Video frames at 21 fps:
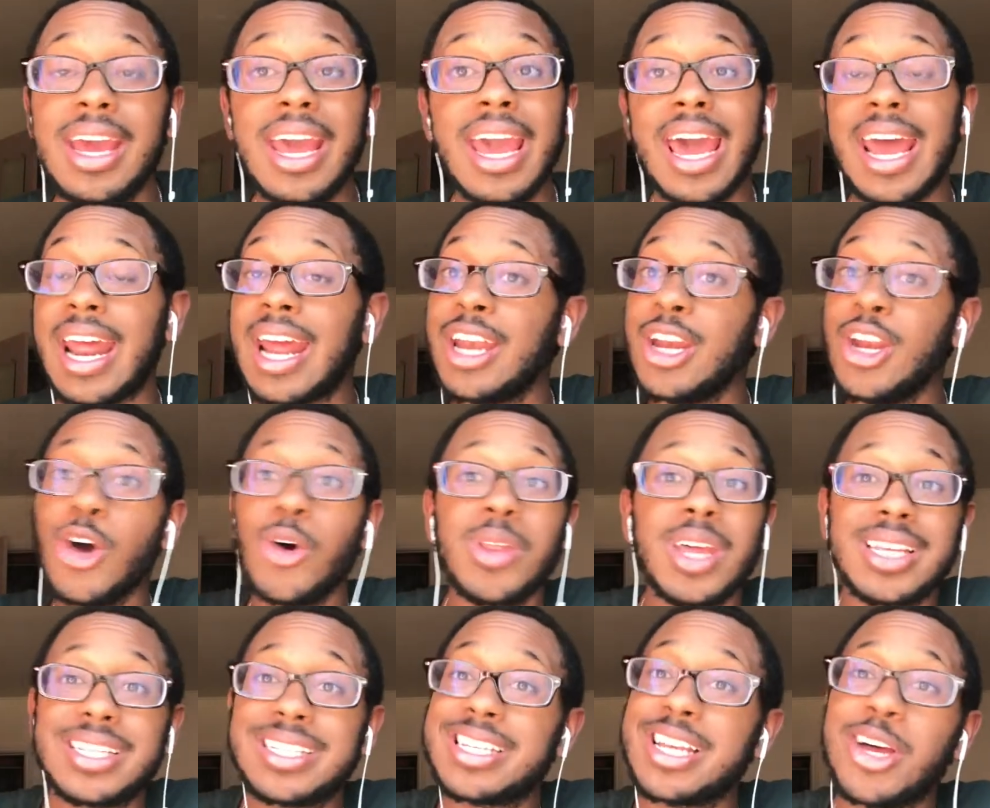And I know
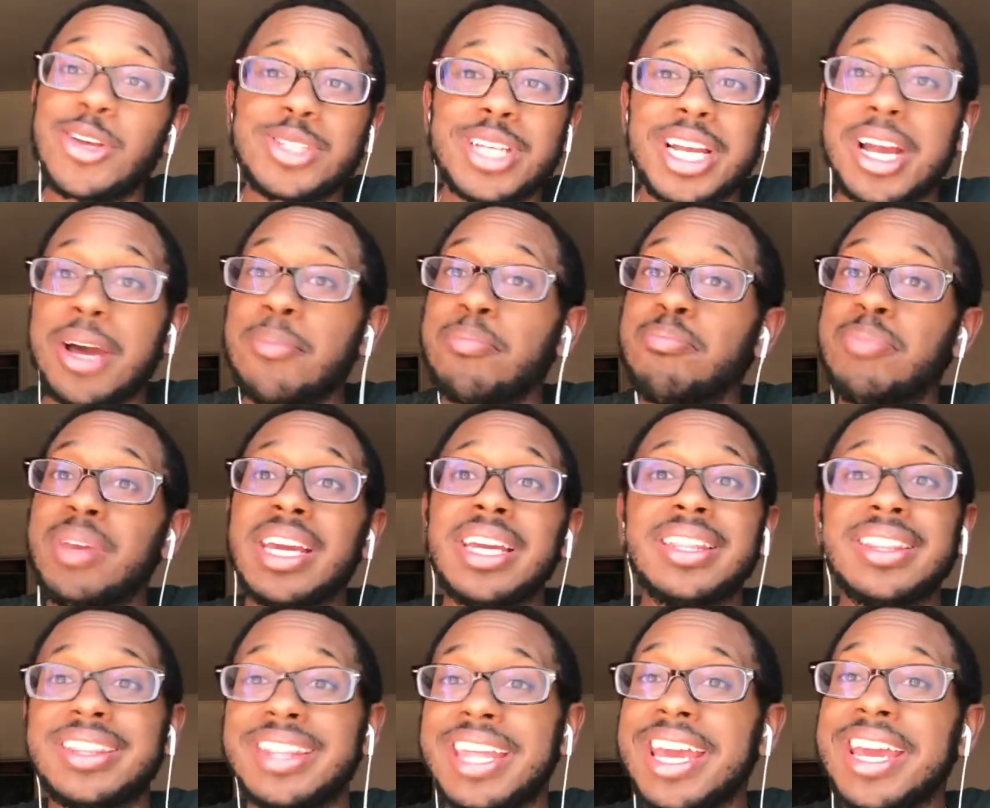that sounds like a big
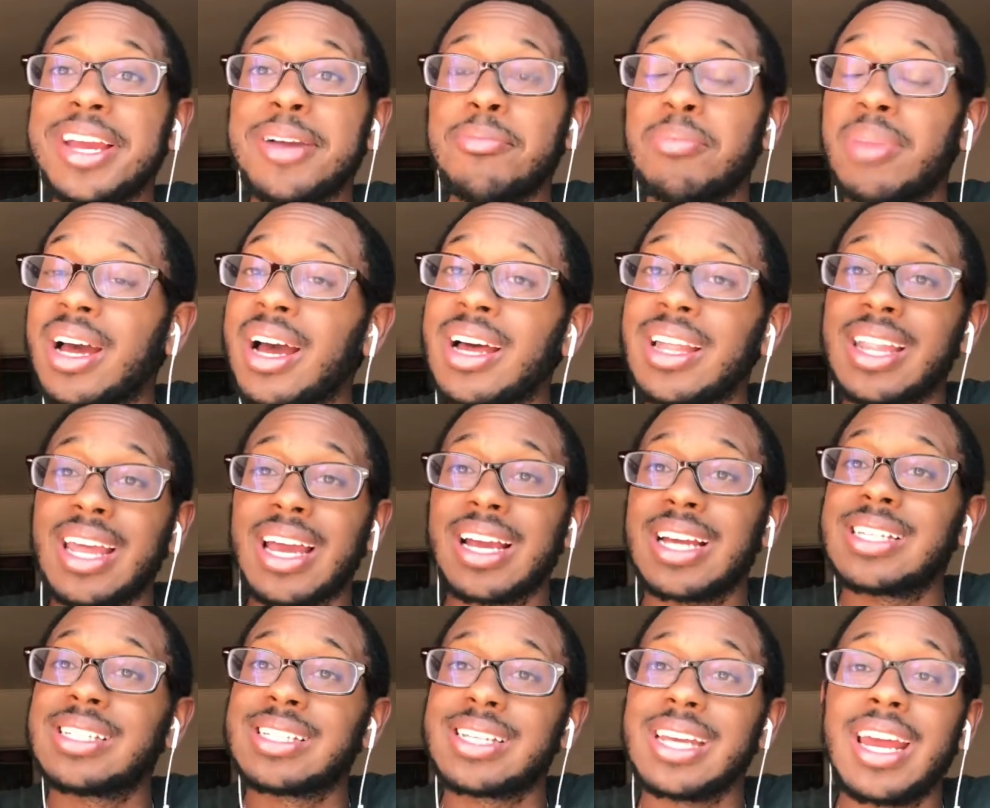thing, but like I
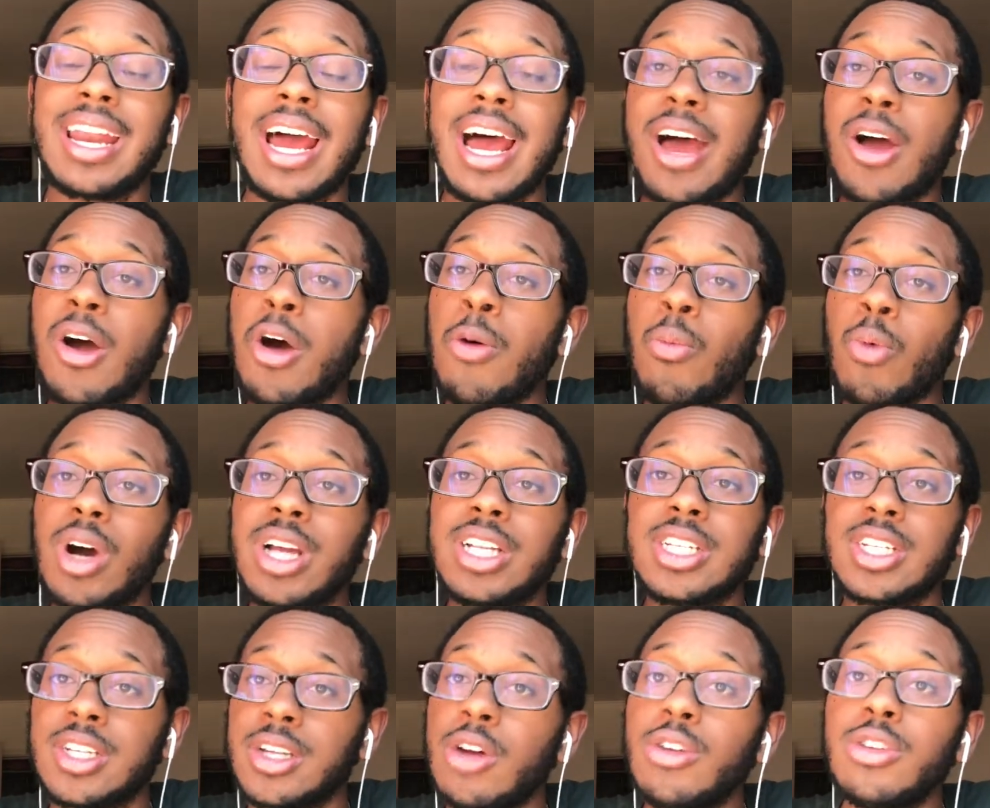said, I, I want
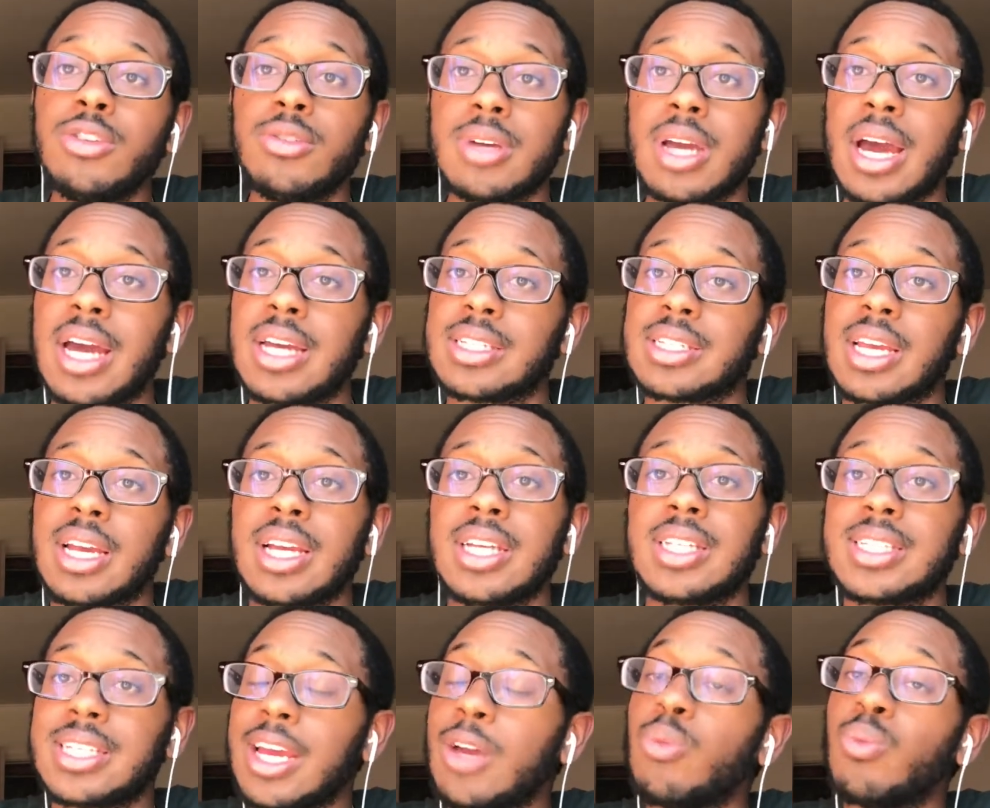to know you guys. Like I
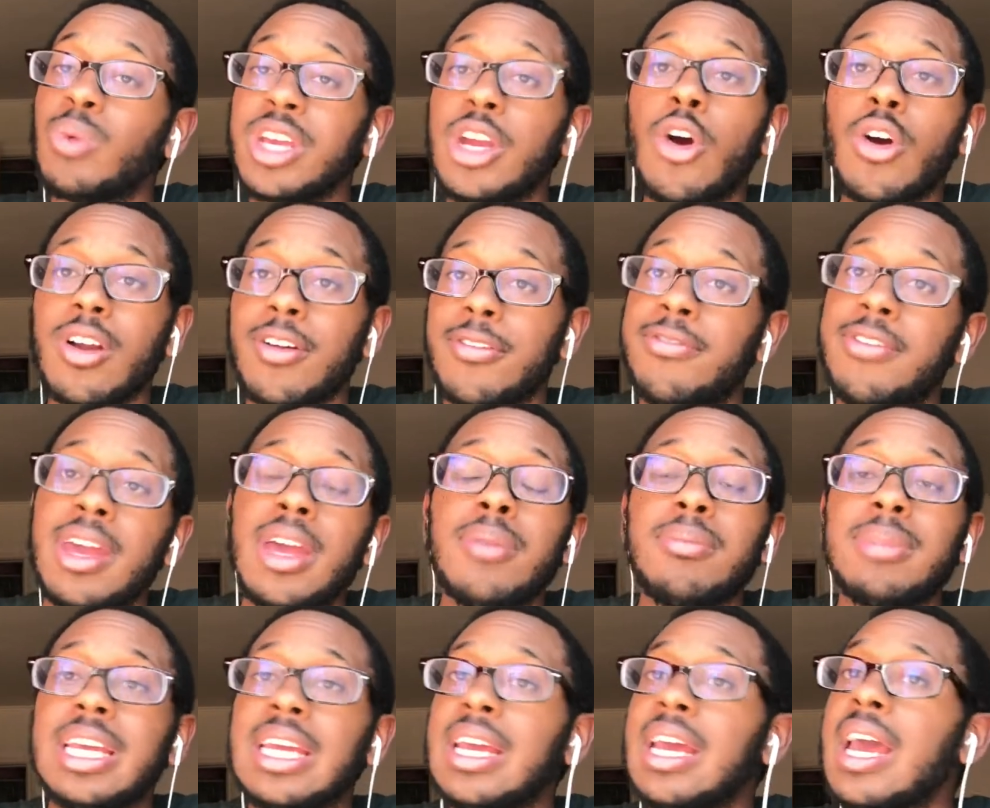said, we are a
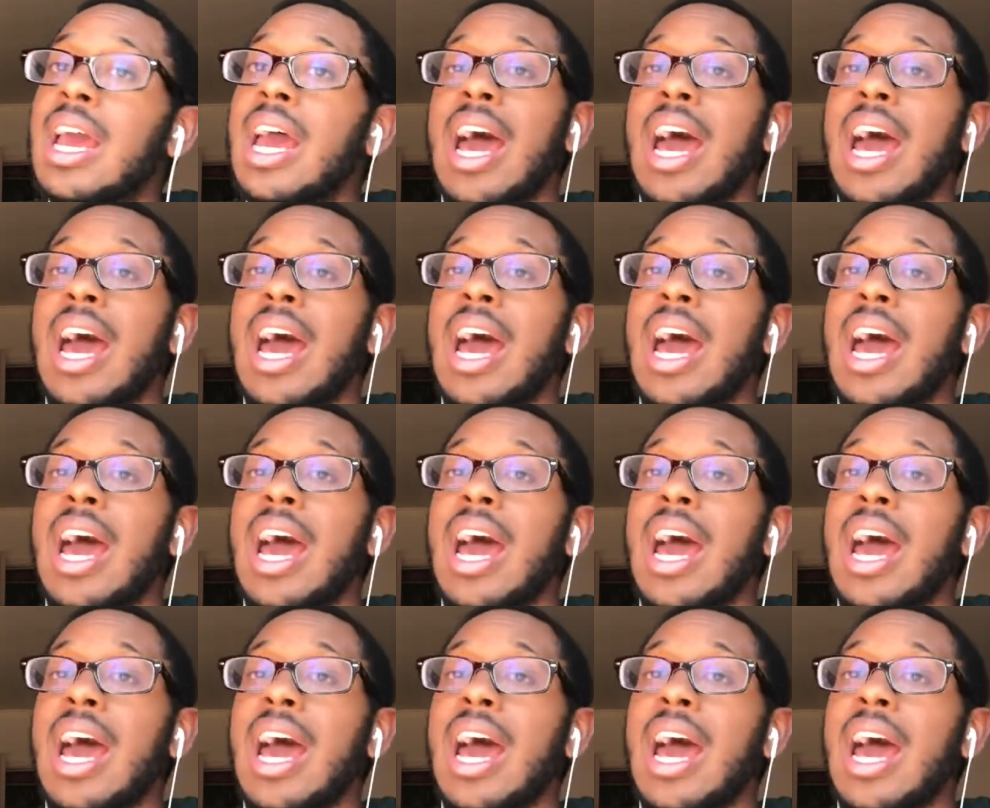family.